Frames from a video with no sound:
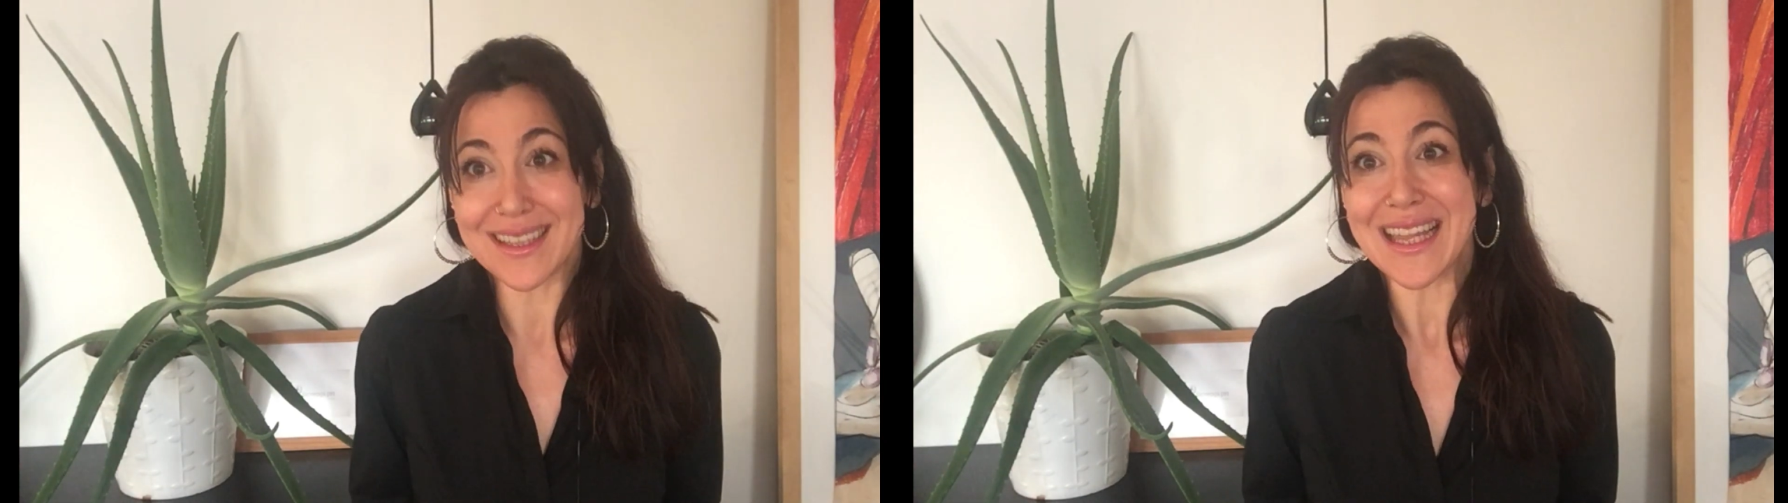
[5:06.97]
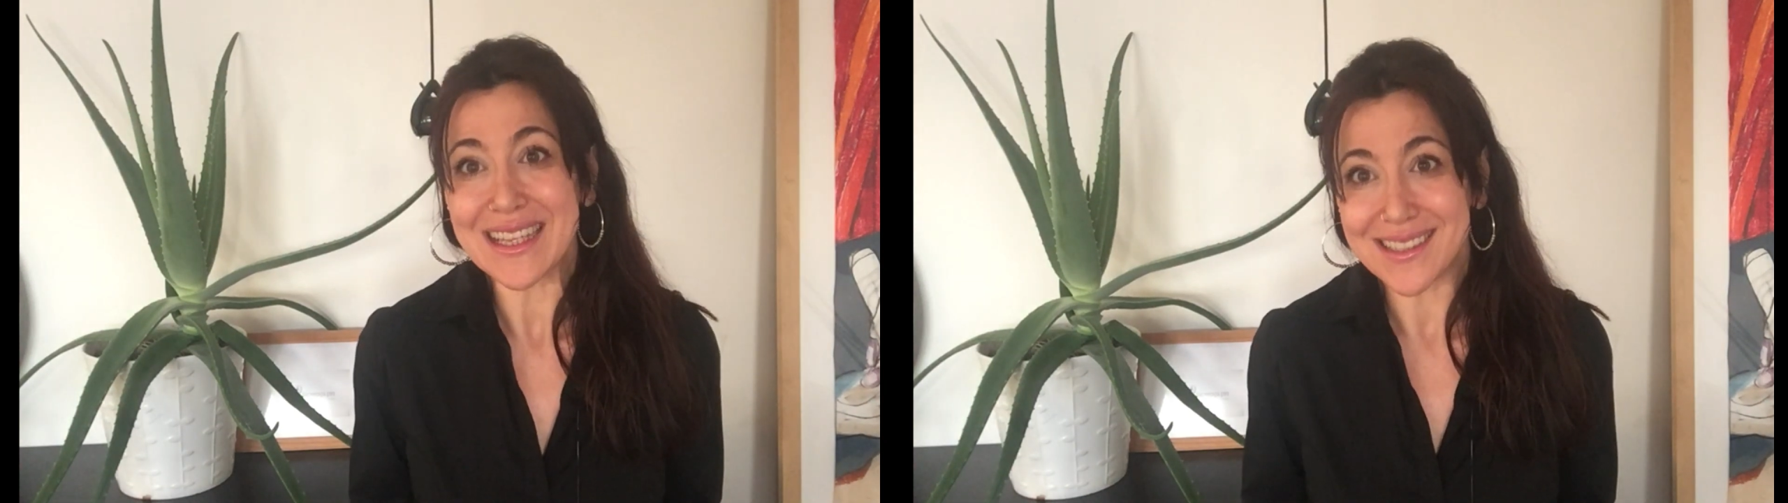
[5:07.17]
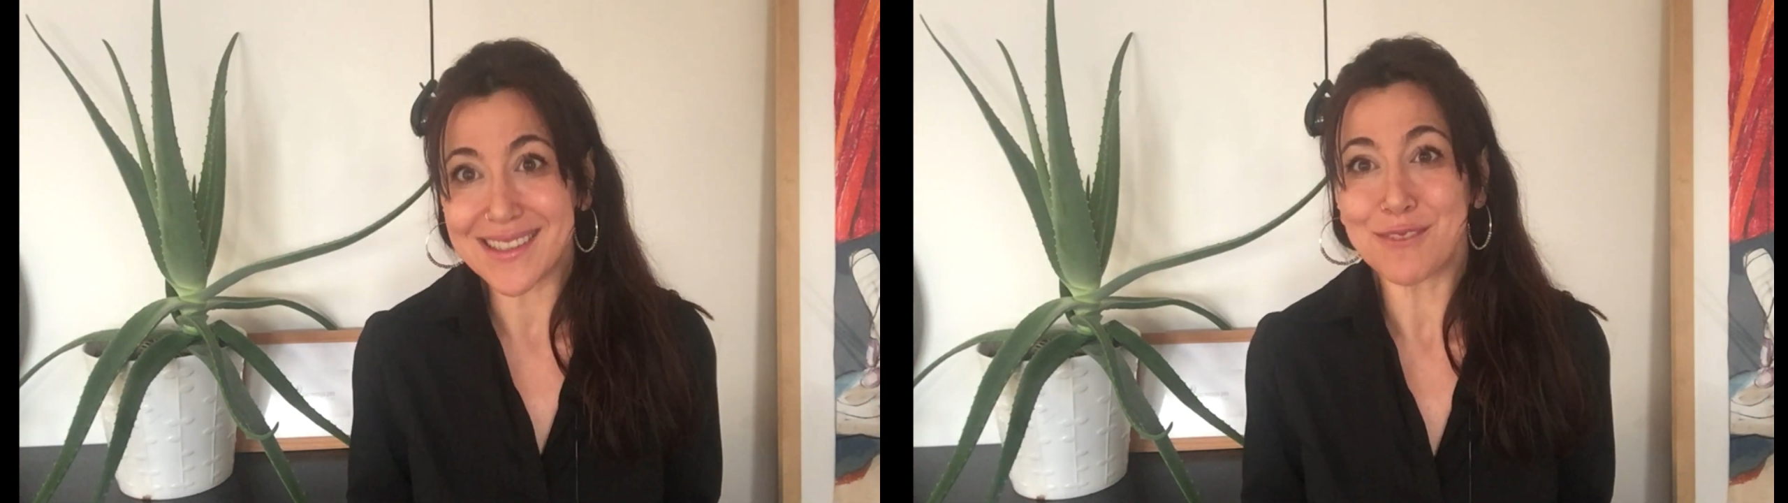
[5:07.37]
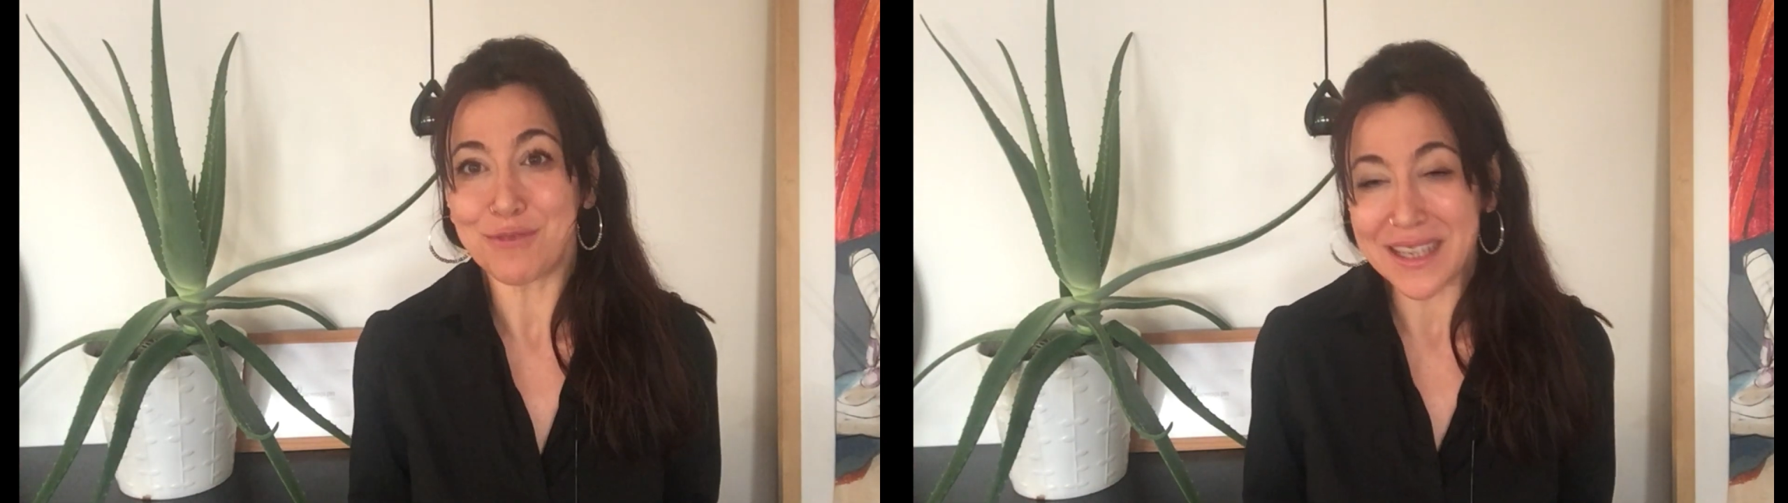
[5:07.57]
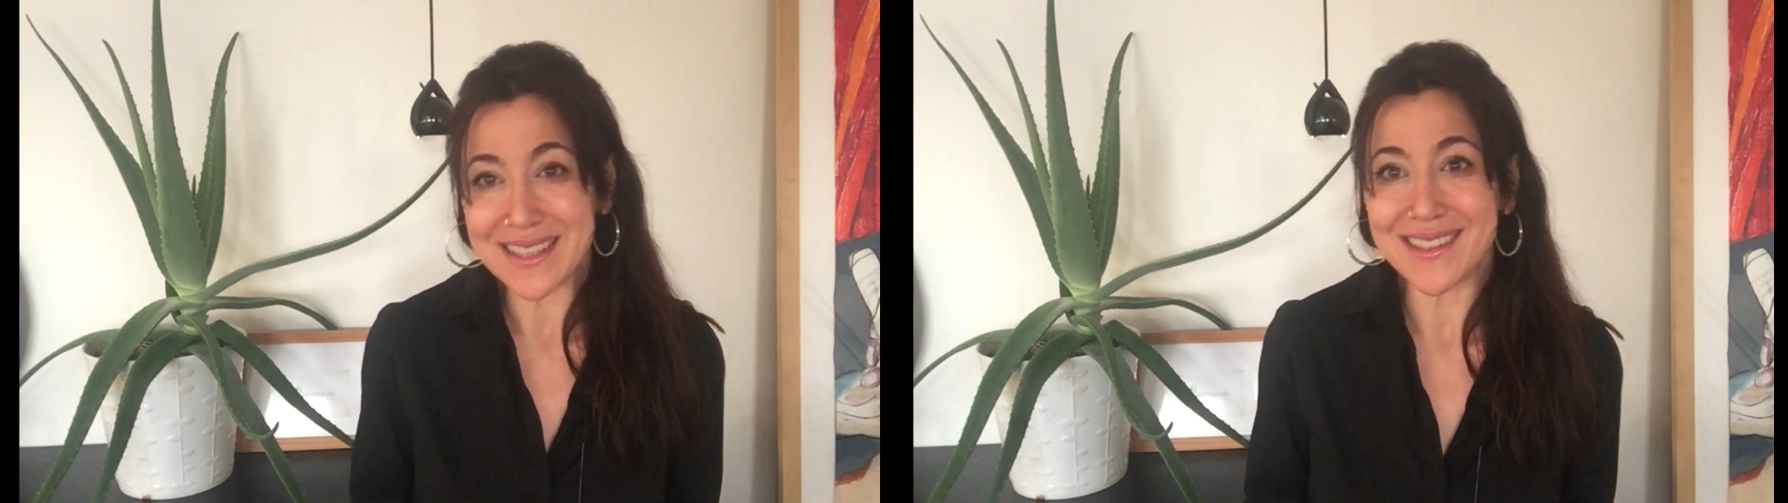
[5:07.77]
let's
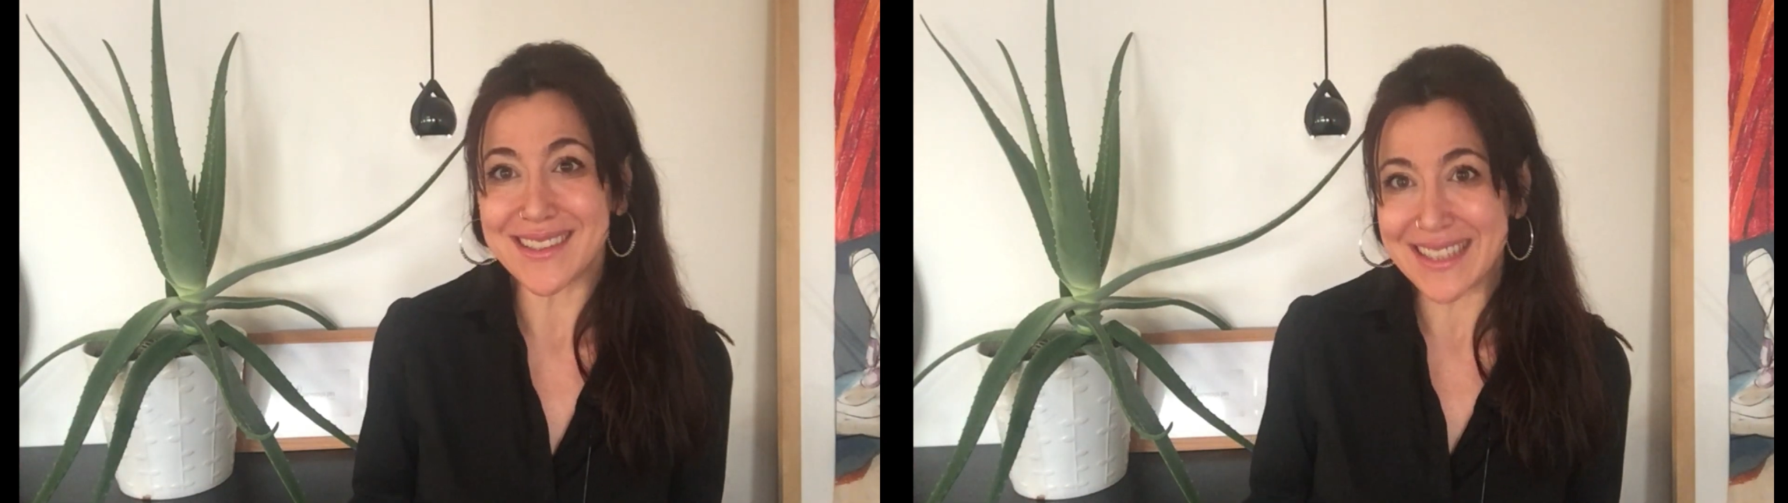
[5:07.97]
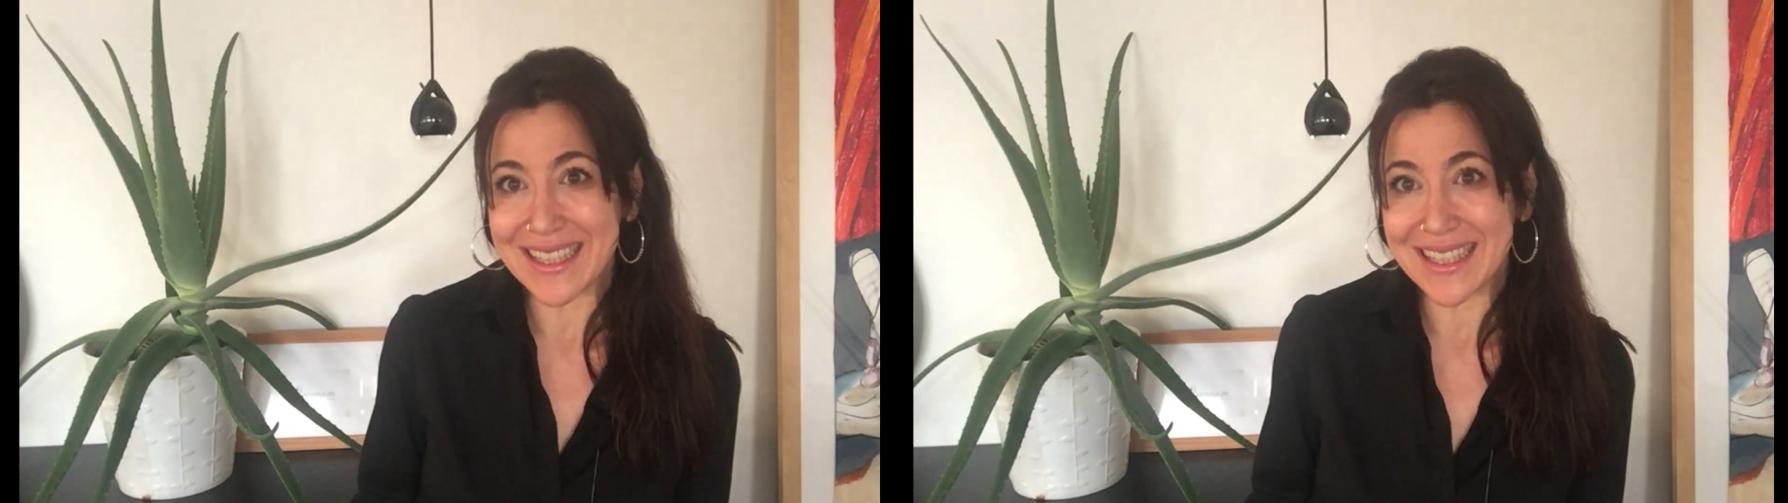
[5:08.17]
face it,